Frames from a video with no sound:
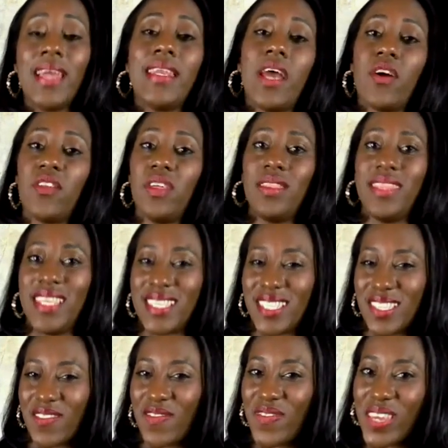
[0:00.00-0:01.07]
Now, this
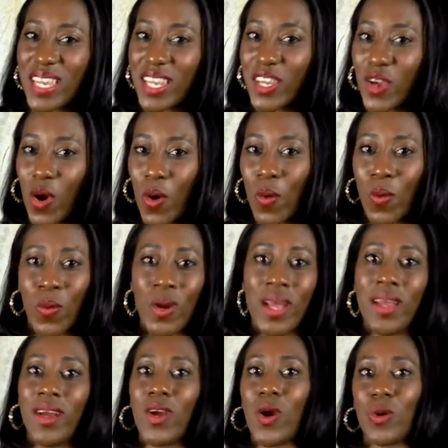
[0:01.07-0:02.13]
is a video
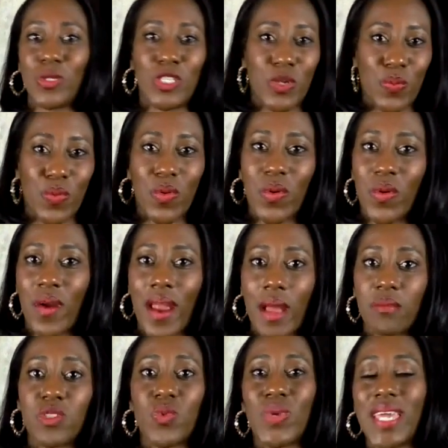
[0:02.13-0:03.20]
coaching
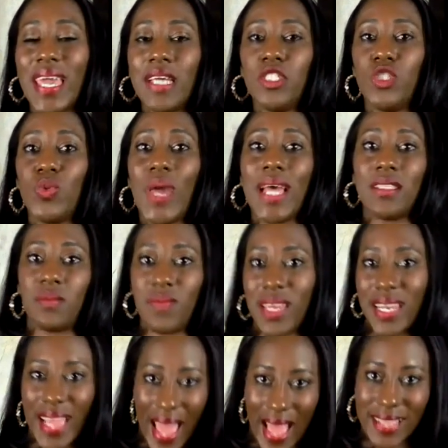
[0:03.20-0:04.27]
program, so we can't do as
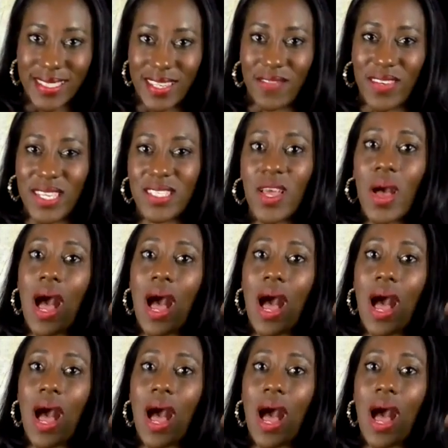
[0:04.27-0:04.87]
many activities.